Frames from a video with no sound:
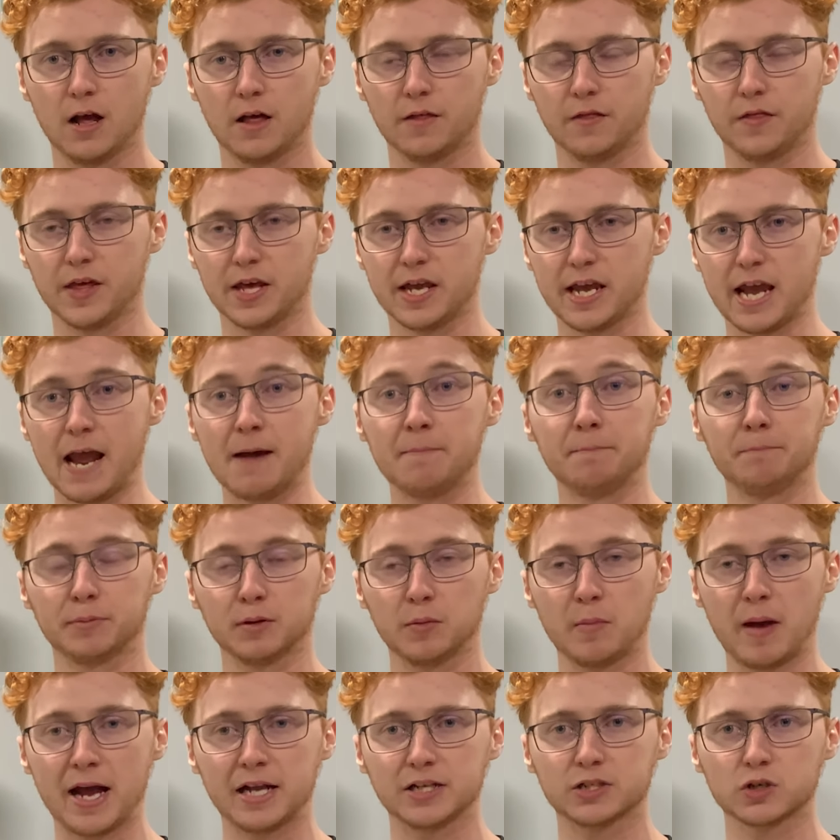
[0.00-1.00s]
the
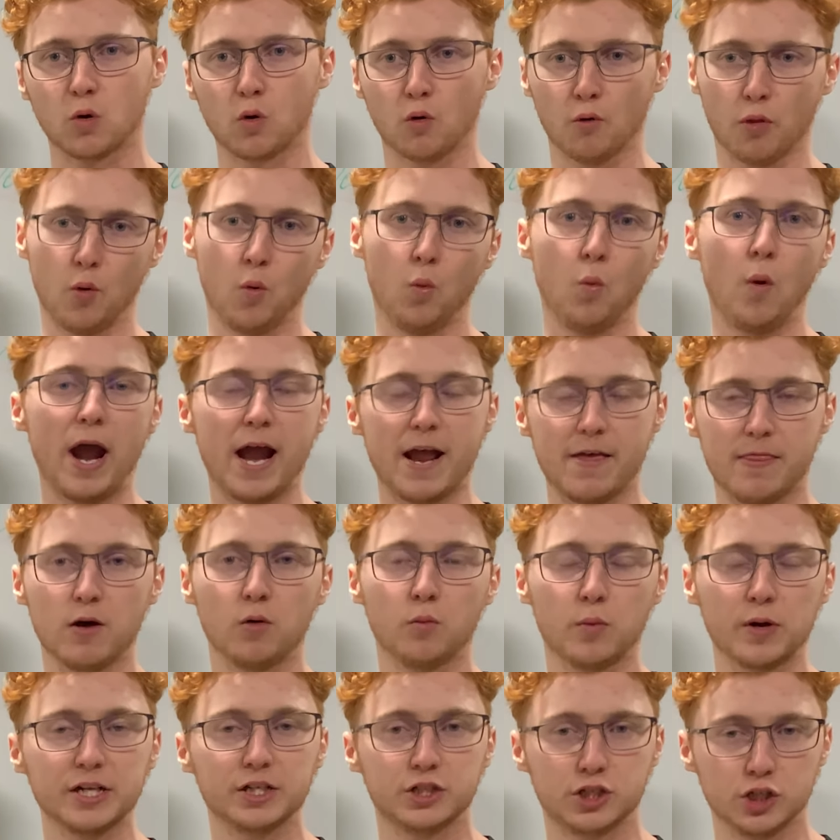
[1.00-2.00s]
implement or the way
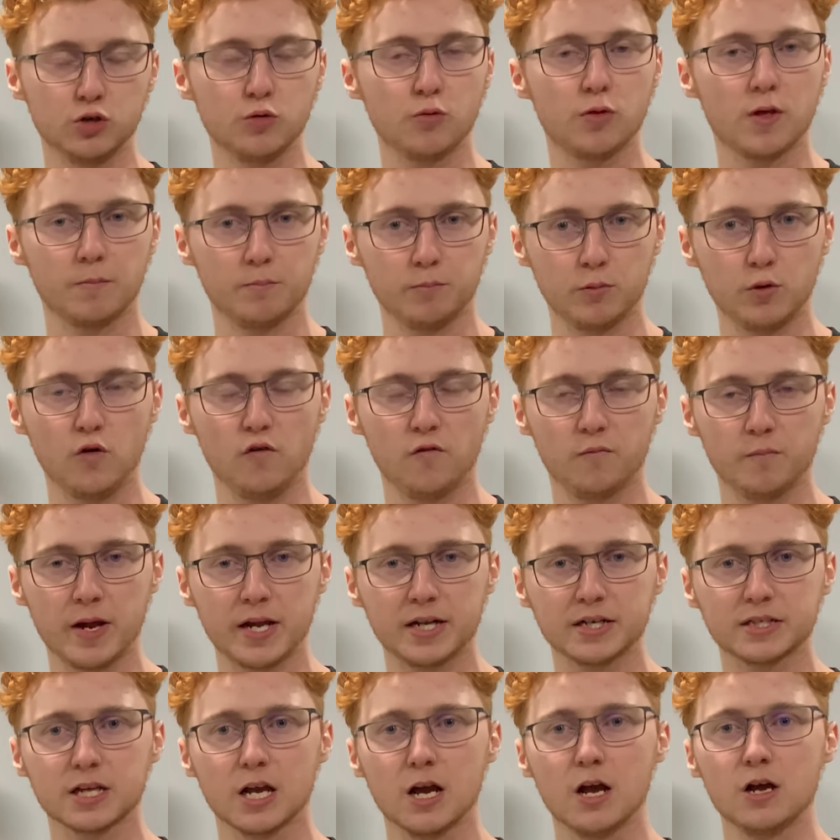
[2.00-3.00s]
that we do the
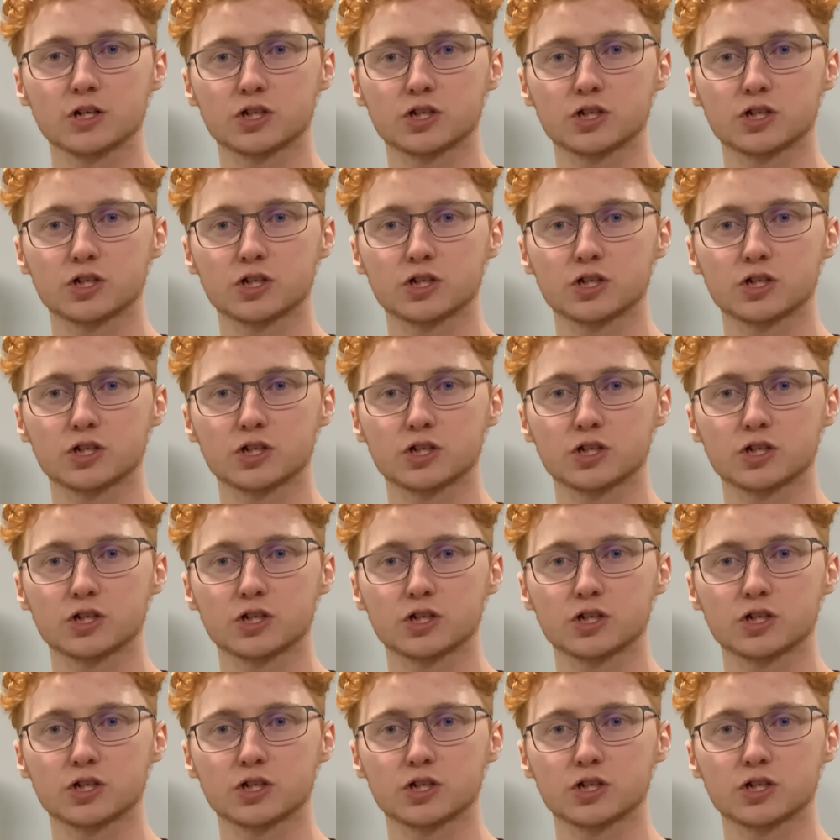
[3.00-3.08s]
movement